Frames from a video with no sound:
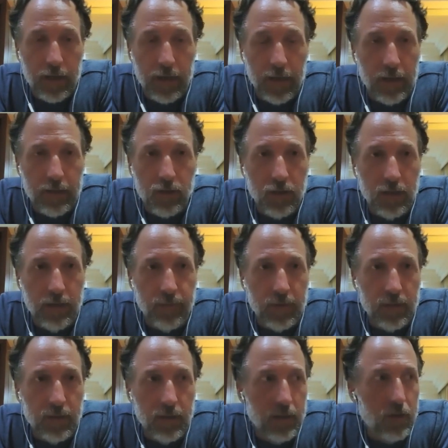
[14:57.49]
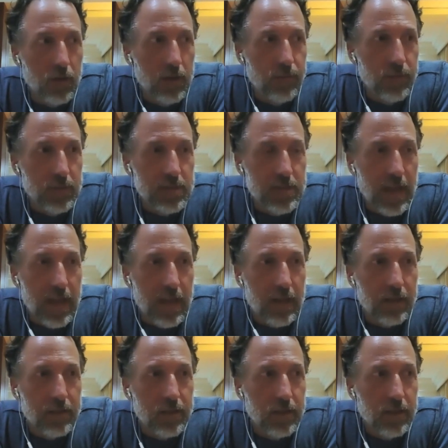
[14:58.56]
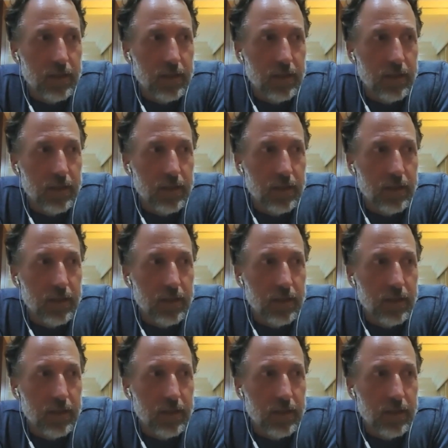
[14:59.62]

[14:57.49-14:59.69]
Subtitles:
and I couldn't even stand.